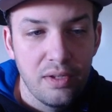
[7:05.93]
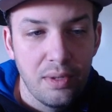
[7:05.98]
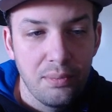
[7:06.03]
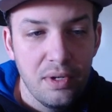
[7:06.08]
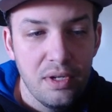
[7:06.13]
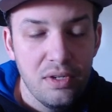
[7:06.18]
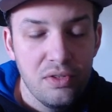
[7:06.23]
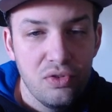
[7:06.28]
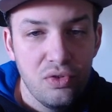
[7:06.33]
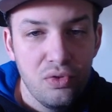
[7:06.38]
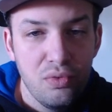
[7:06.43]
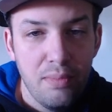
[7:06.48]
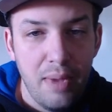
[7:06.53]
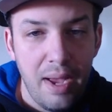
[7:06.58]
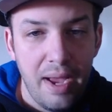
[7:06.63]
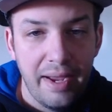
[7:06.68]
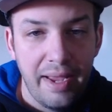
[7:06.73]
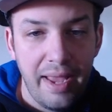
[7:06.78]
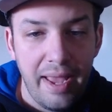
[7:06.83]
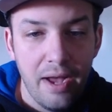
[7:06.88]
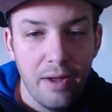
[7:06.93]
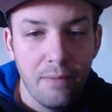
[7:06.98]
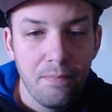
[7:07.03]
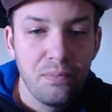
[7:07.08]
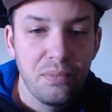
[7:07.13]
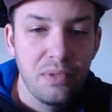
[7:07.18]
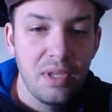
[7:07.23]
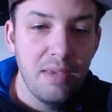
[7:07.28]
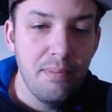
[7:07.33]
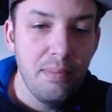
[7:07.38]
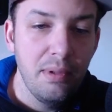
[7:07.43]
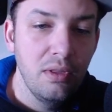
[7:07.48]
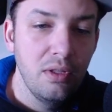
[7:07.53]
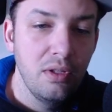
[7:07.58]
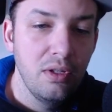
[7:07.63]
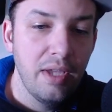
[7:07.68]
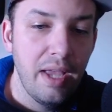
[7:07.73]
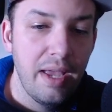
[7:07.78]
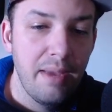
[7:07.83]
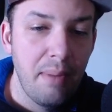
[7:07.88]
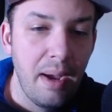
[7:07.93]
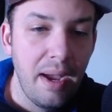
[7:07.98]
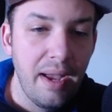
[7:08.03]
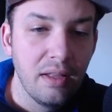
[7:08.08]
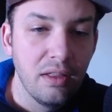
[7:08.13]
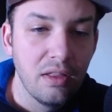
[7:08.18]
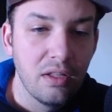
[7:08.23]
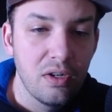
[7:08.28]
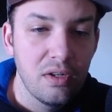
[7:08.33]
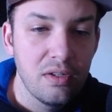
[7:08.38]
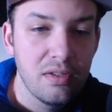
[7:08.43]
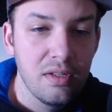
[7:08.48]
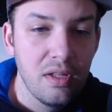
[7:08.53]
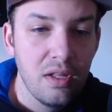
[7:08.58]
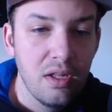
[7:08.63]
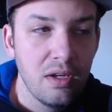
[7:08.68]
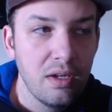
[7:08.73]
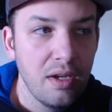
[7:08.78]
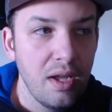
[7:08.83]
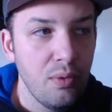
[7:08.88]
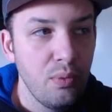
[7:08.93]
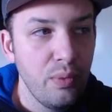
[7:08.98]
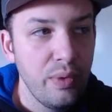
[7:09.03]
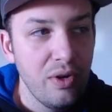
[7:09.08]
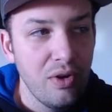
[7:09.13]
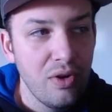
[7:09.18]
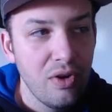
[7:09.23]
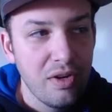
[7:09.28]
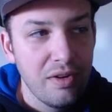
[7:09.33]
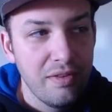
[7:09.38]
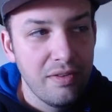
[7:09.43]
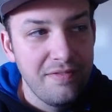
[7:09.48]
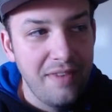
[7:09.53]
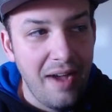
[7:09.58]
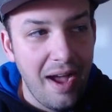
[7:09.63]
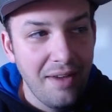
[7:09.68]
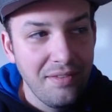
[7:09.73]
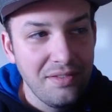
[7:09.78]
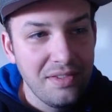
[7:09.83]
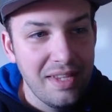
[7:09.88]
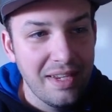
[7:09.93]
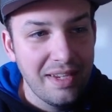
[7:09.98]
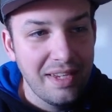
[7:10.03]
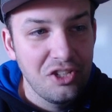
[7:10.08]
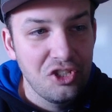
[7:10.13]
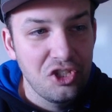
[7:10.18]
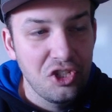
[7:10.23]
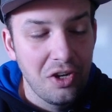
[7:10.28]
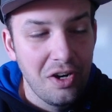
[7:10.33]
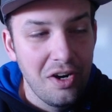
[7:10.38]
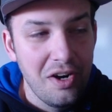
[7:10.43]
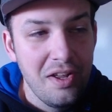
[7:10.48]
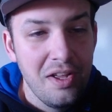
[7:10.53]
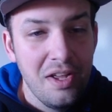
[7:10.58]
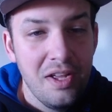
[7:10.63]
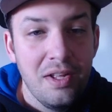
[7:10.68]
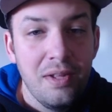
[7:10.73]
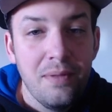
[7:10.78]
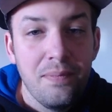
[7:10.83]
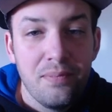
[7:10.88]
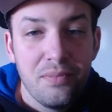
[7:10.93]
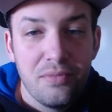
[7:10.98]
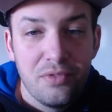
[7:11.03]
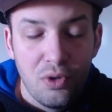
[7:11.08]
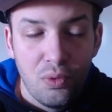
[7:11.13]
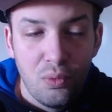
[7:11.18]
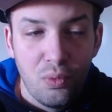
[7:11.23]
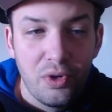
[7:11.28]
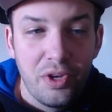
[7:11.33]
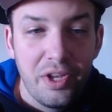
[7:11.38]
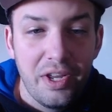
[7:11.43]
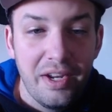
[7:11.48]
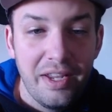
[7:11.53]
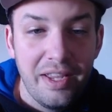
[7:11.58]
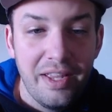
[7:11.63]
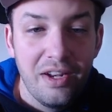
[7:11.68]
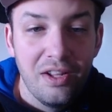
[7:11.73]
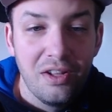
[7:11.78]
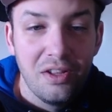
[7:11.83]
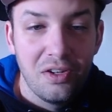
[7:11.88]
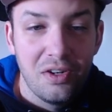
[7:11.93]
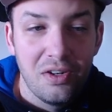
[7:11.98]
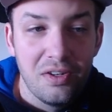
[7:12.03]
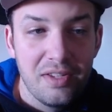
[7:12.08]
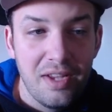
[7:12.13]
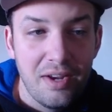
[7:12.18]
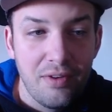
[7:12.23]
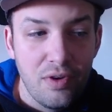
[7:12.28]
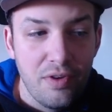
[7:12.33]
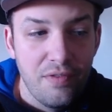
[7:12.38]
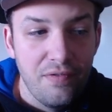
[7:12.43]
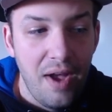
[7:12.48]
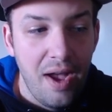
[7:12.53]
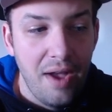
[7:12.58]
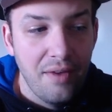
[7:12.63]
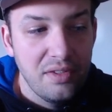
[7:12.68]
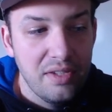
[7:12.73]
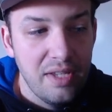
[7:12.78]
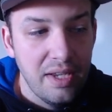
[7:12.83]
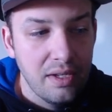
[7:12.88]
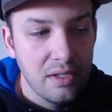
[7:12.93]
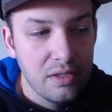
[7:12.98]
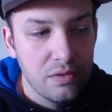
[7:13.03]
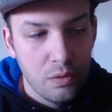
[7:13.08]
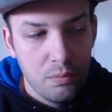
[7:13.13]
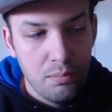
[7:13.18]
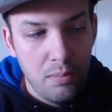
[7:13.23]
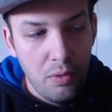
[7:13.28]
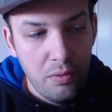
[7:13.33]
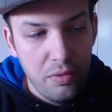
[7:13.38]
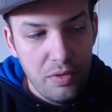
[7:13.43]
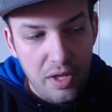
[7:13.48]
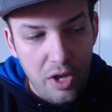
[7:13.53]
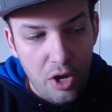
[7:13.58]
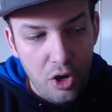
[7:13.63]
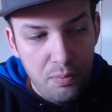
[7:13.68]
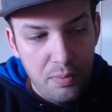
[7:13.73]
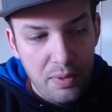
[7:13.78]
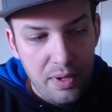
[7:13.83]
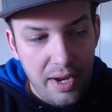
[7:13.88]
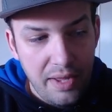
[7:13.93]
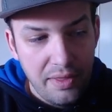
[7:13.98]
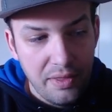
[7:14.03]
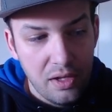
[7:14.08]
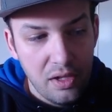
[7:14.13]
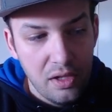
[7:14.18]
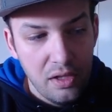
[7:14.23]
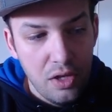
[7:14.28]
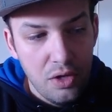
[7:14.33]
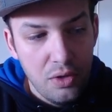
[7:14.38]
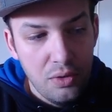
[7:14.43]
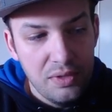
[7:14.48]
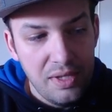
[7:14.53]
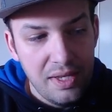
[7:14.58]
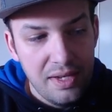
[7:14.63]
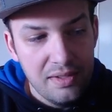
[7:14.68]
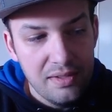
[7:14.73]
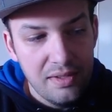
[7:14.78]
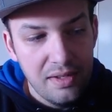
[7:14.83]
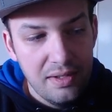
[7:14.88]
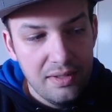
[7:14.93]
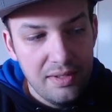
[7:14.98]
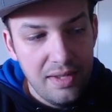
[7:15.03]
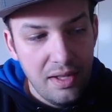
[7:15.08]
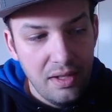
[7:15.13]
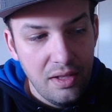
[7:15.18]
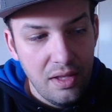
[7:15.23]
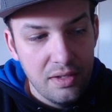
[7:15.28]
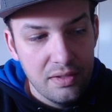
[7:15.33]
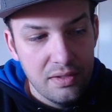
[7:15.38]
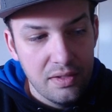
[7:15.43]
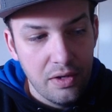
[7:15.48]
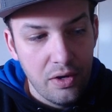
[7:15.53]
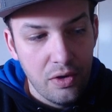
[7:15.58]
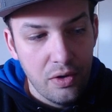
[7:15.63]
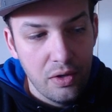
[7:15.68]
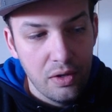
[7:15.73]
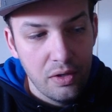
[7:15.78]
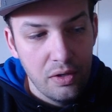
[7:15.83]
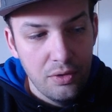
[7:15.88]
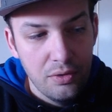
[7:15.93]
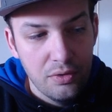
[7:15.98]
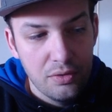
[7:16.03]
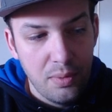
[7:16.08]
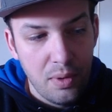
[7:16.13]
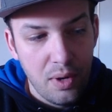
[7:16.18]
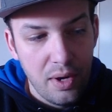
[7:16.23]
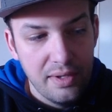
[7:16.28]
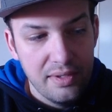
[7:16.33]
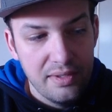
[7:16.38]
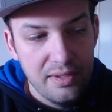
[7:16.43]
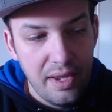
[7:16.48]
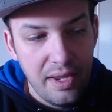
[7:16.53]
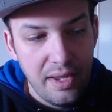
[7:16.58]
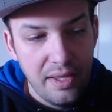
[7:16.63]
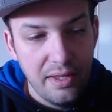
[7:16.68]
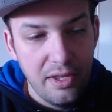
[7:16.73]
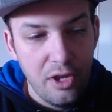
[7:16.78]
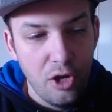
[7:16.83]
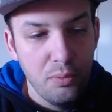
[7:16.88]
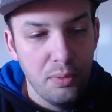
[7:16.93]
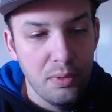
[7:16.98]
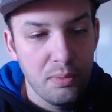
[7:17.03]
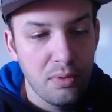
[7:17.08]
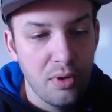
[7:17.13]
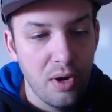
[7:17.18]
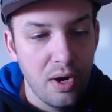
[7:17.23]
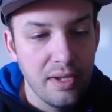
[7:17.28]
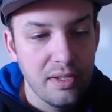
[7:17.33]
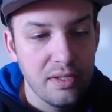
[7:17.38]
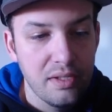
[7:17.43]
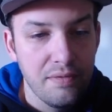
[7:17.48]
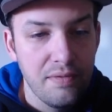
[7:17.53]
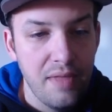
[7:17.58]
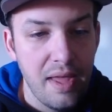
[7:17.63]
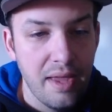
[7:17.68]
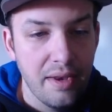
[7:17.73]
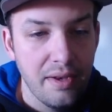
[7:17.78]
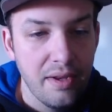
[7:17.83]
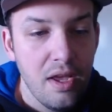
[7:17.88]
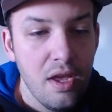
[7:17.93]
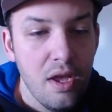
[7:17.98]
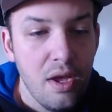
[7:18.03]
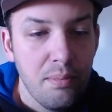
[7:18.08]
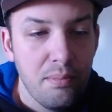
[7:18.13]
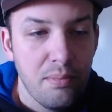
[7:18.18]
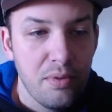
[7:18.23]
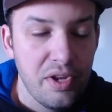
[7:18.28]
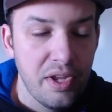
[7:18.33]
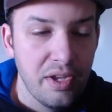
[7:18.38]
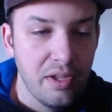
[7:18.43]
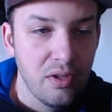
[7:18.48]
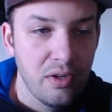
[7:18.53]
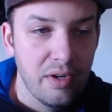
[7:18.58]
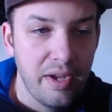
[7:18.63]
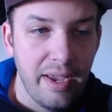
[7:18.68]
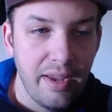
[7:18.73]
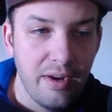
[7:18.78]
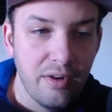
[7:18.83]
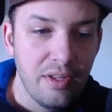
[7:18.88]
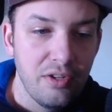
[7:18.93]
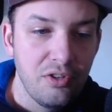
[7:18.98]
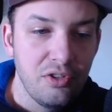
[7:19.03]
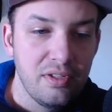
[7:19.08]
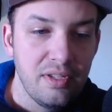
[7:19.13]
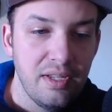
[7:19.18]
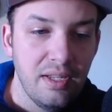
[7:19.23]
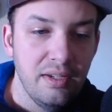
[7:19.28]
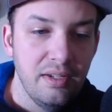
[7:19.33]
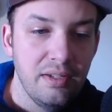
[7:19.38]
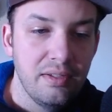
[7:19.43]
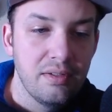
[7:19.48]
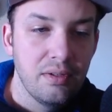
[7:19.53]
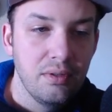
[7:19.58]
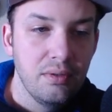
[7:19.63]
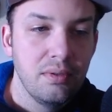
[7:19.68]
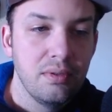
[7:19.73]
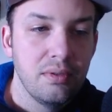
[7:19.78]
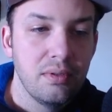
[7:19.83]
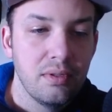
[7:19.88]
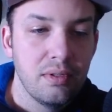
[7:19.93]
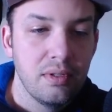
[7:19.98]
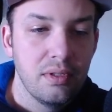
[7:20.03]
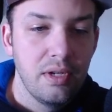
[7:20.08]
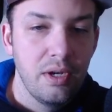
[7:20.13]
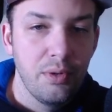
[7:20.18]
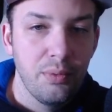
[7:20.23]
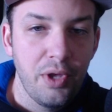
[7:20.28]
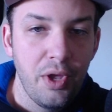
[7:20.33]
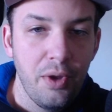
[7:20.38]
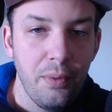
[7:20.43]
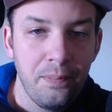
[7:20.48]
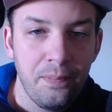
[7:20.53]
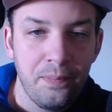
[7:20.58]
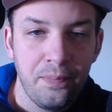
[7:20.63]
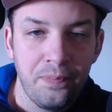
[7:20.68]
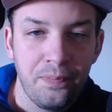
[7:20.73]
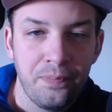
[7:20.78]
So I'm going to zoom back out, keep a look at my alerts log. We are on a five second chart. So we're going to get alerts every five seconds for both the open and the close. And it's going to tell us the current close price and the open price of that particular candle that just ended. So here we go.